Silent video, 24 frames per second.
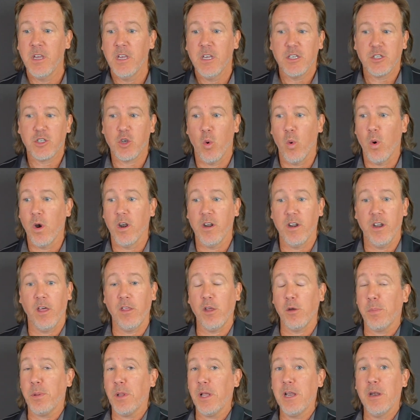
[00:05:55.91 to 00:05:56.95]
So where
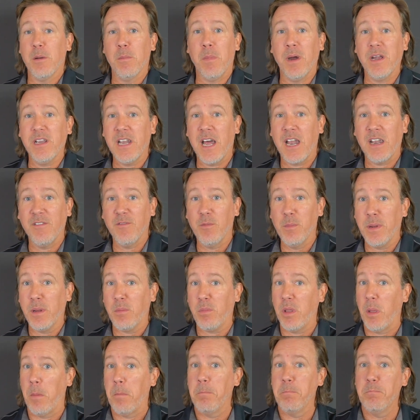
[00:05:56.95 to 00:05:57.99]
another player might not even be
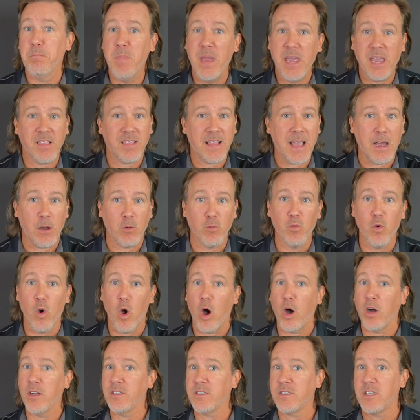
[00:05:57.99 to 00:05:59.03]
able to make that
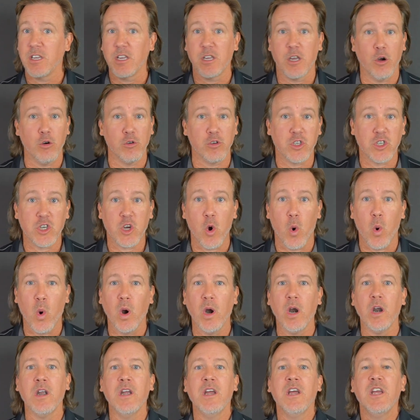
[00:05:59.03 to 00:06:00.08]
run to go
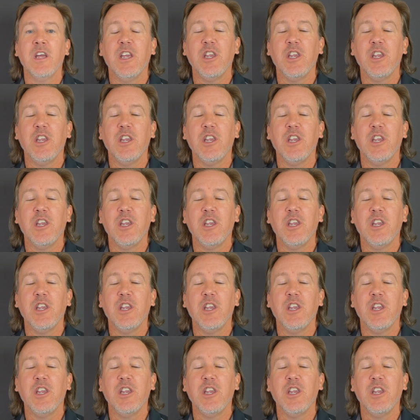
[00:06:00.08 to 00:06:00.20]
score,